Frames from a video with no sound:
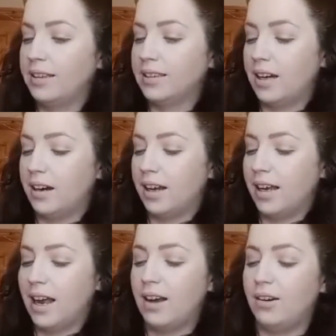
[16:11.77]
snarling,
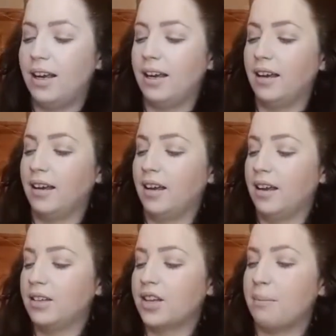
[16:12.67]
howling,
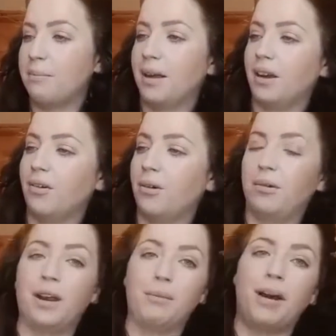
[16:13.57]
champing,
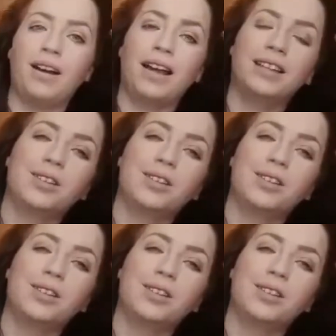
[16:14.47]
groaning, barking.